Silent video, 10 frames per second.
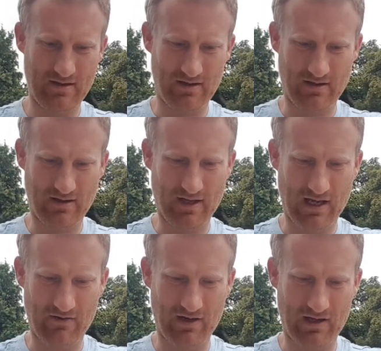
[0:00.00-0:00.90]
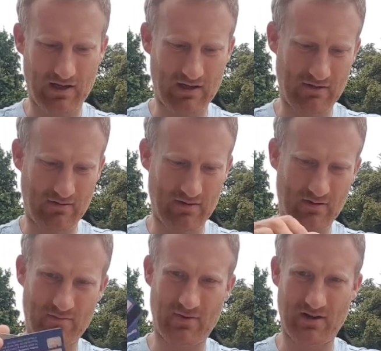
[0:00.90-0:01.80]
I carry
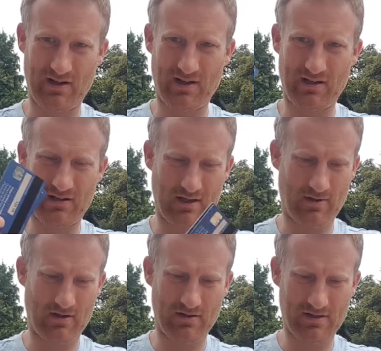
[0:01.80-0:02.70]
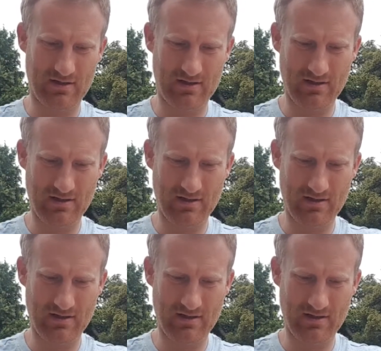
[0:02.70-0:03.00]
my debit cards.